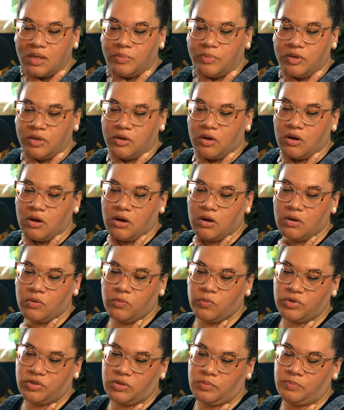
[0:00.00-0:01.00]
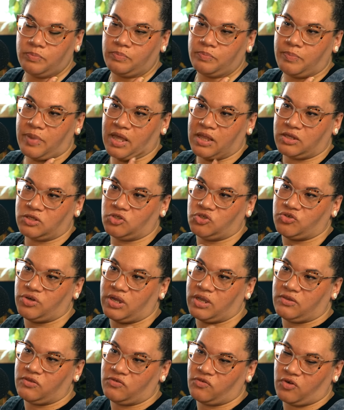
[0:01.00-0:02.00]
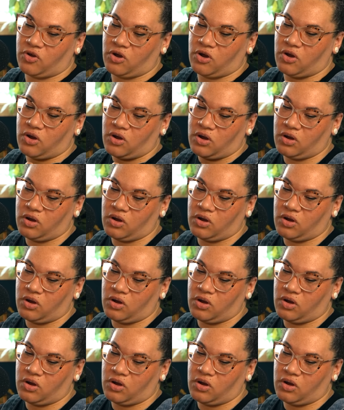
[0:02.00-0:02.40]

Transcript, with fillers: A P R with a balance transfer.